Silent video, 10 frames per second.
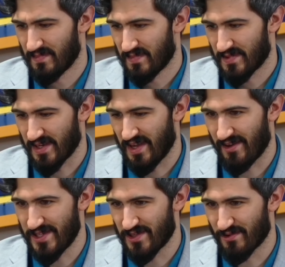
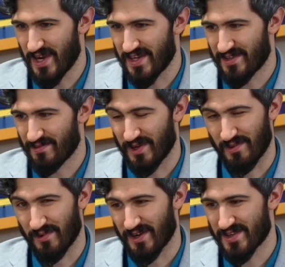Technology is great when it
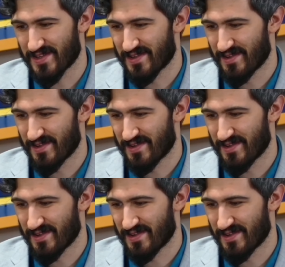works.